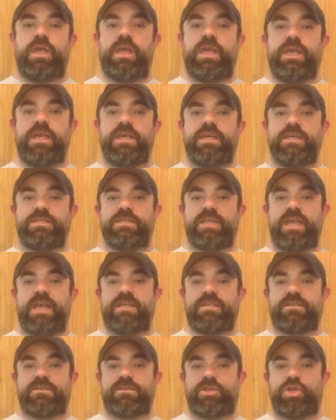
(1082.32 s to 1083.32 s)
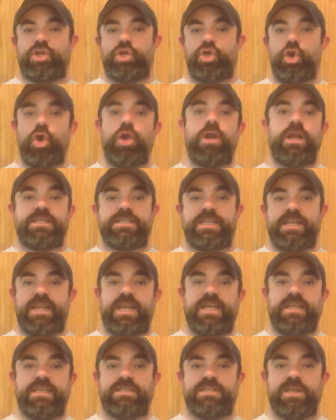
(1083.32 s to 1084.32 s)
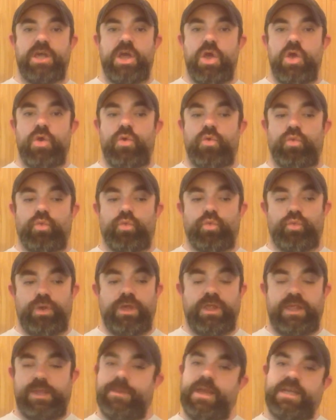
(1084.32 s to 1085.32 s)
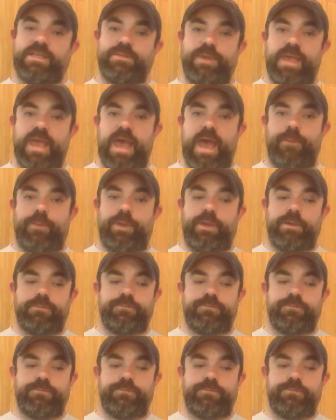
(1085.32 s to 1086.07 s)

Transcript: is as good as it is really makes me happy.